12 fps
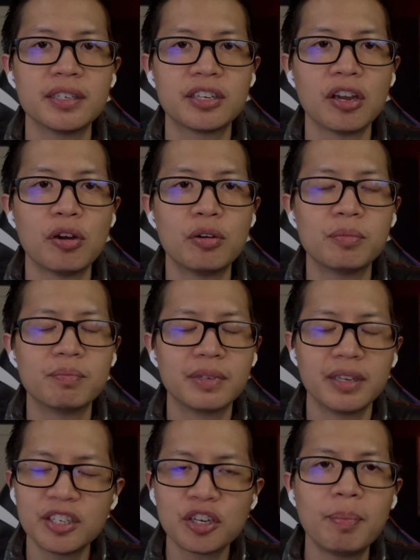So
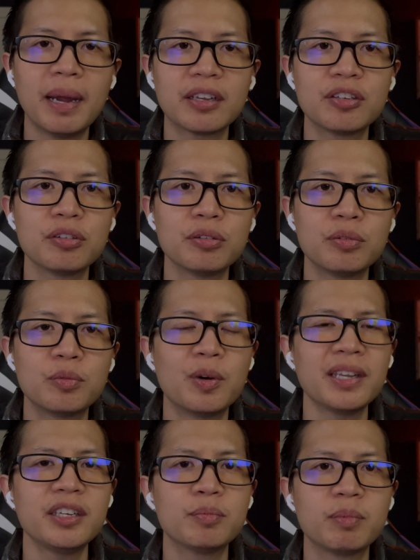let's go back to
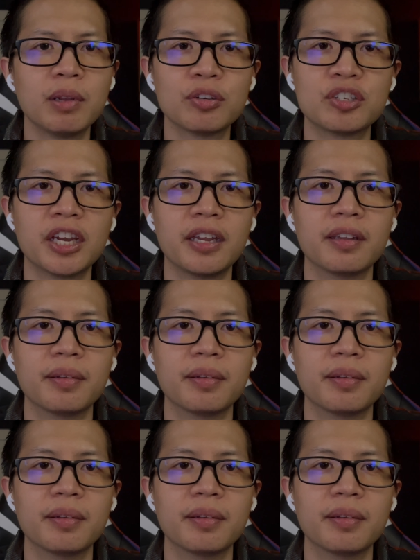what is blockchain.